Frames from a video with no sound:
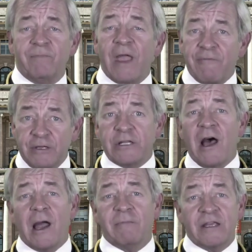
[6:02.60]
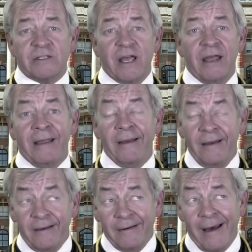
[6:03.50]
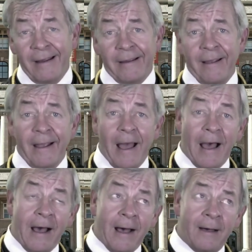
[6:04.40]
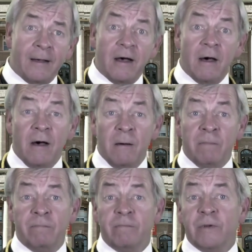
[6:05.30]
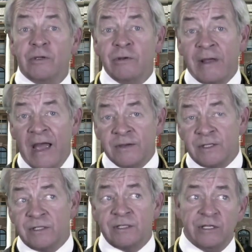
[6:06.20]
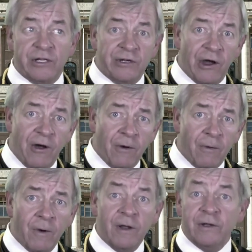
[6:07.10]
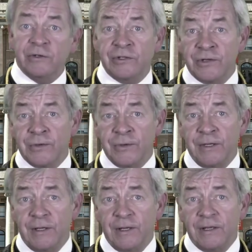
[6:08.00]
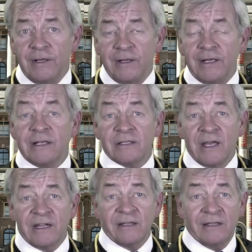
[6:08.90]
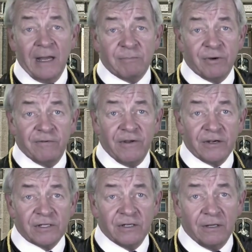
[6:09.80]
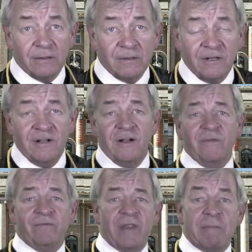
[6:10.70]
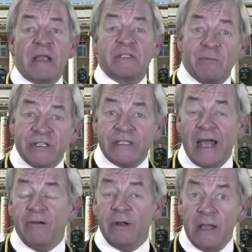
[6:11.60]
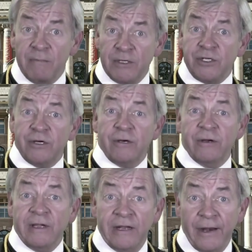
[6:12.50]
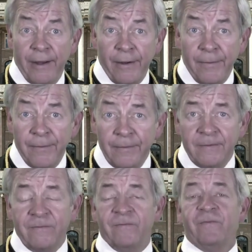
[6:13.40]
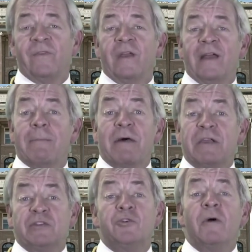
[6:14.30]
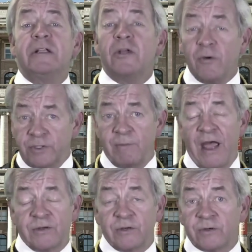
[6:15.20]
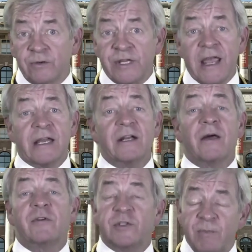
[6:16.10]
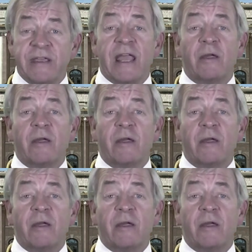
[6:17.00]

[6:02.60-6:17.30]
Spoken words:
every time they say, like, you guys's, you know, dude. It's like not professional. It makes someone sound immature, you know? How about this? Join Toastmasters or take another speaking